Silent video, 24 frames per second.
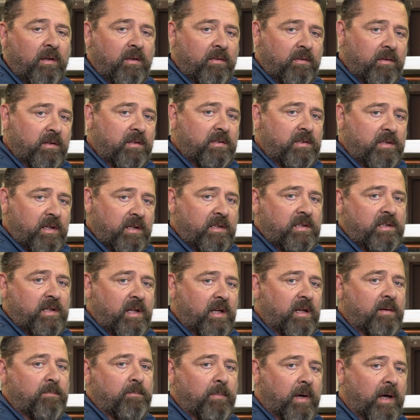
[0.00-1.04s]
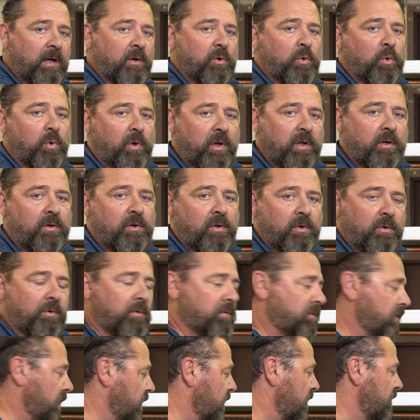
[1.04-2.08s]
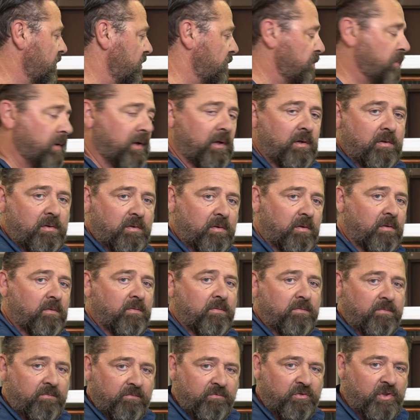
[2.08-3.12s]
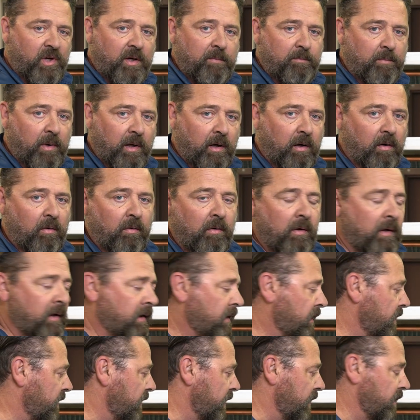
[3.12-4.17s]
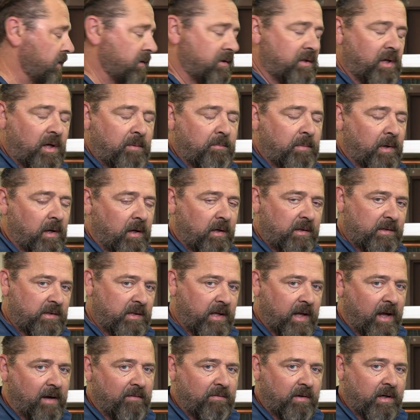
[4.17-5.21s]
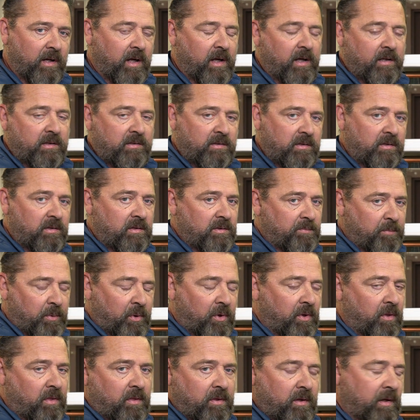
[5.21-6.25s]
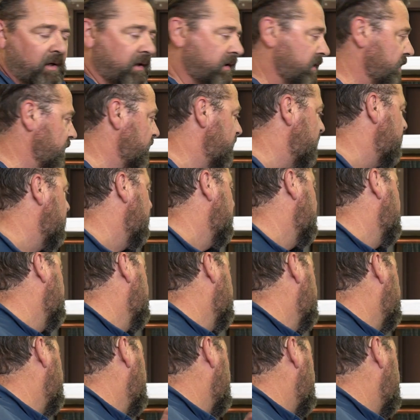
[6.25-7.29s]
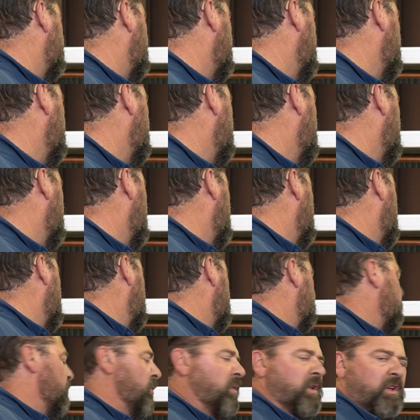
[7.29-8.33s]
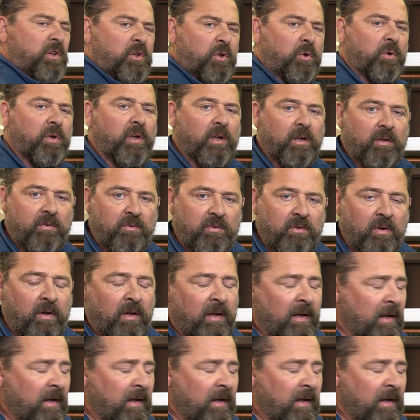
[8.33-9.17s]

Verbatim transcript: this sixteen by twenty-two inch piece of sheet metal. Now the sheet metal is galvanized and it's pretty thick. It's uh, sixteen gauge, twenty-two gauge.